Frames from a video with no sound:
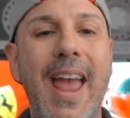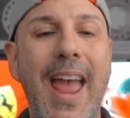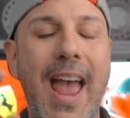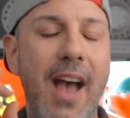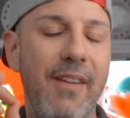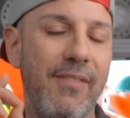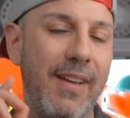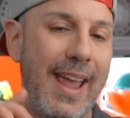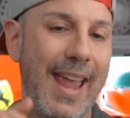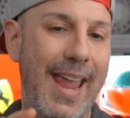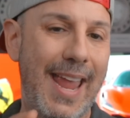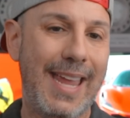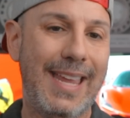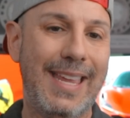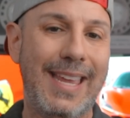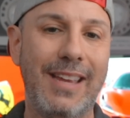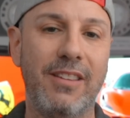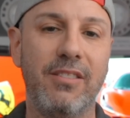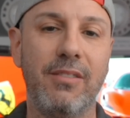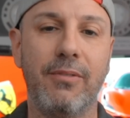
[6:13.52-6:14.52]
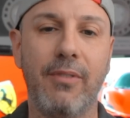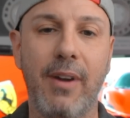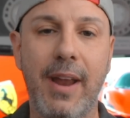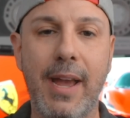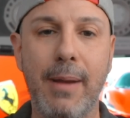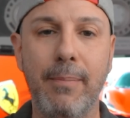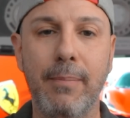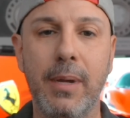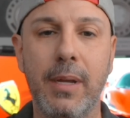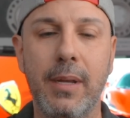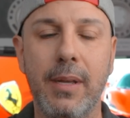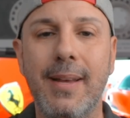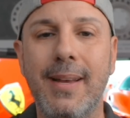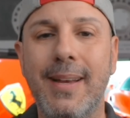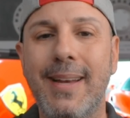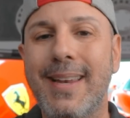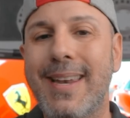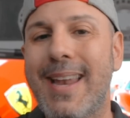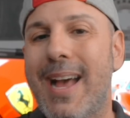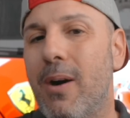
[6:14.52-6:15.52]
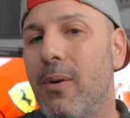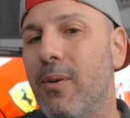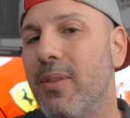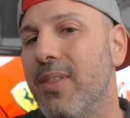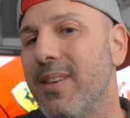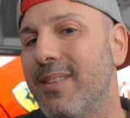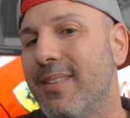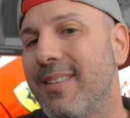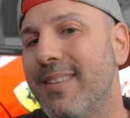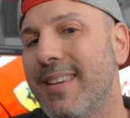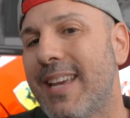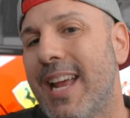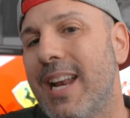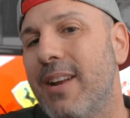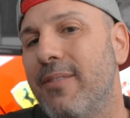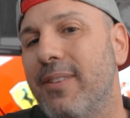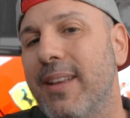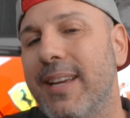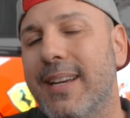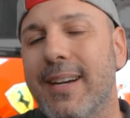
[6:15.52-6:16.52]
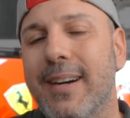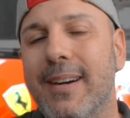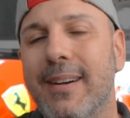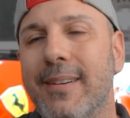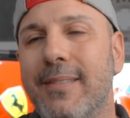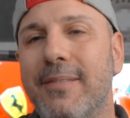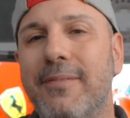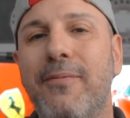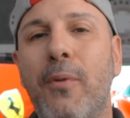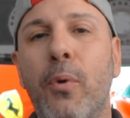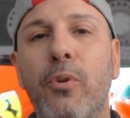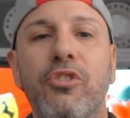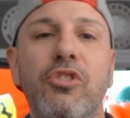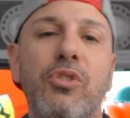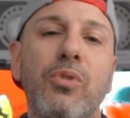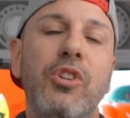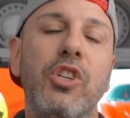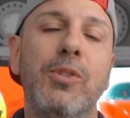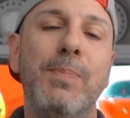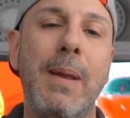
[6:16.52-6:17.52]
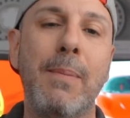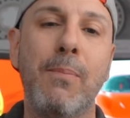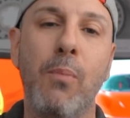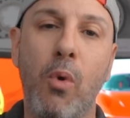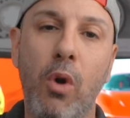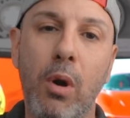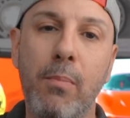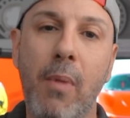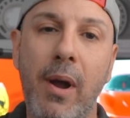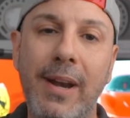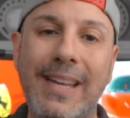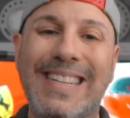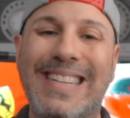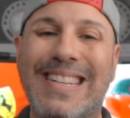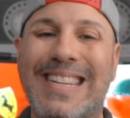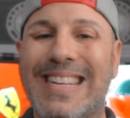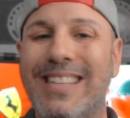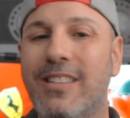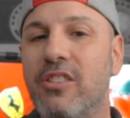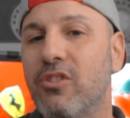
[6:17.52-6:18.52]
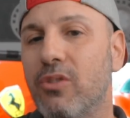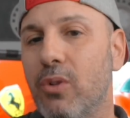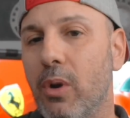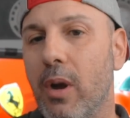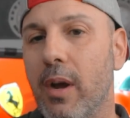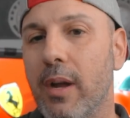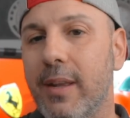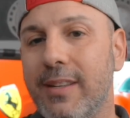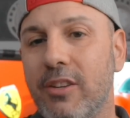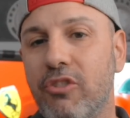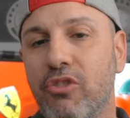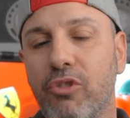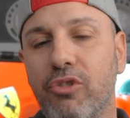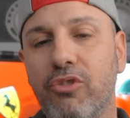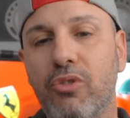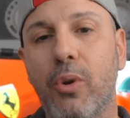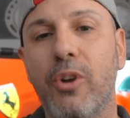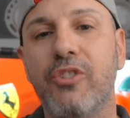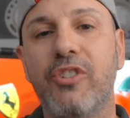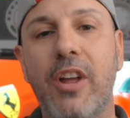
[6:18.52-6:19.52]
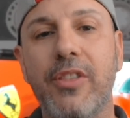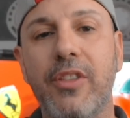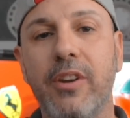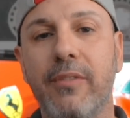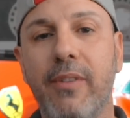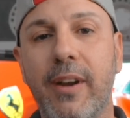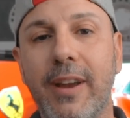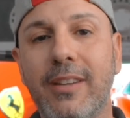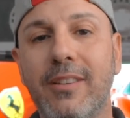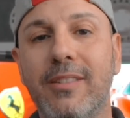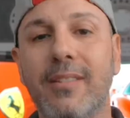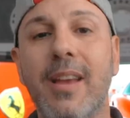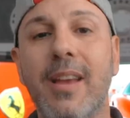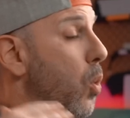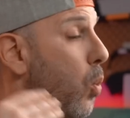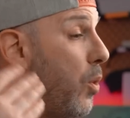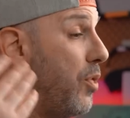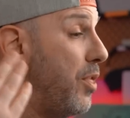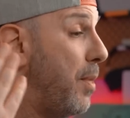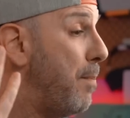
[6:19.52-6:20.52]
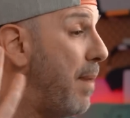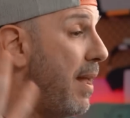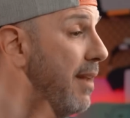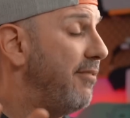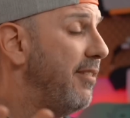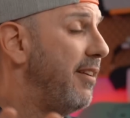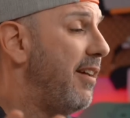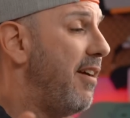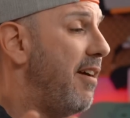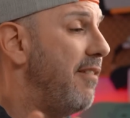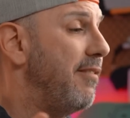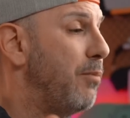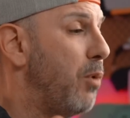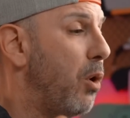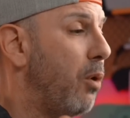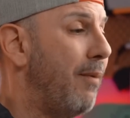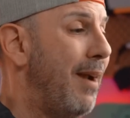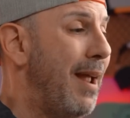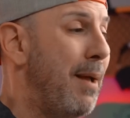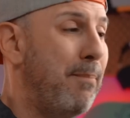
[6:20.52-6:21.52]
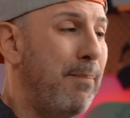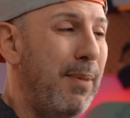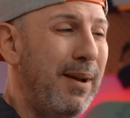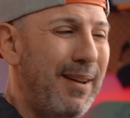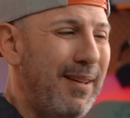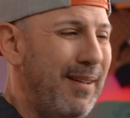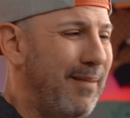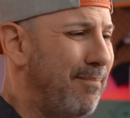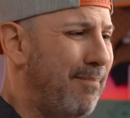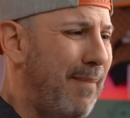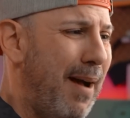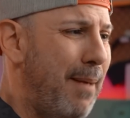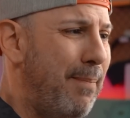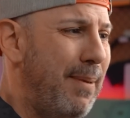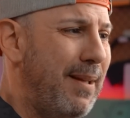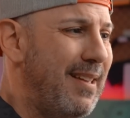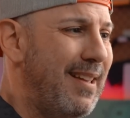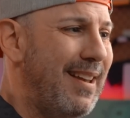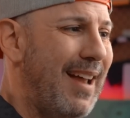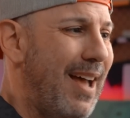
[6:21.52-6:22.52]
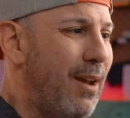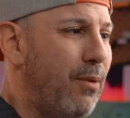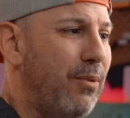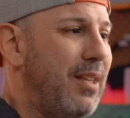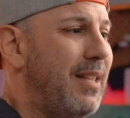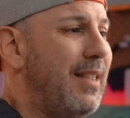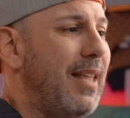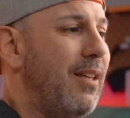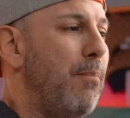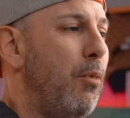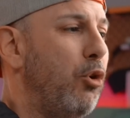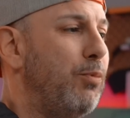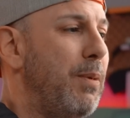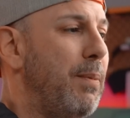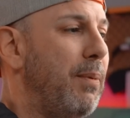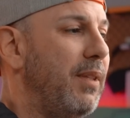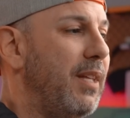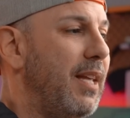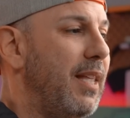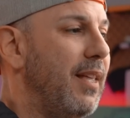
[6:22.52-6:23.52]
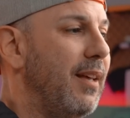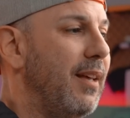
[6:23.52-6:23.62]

have 8 gigs of RAM. Now, this is kind of like a uh, forcing you to spend more money to get st additional storage on the device with the benefit of having more RAM, but in my opinion, I don't think that most people need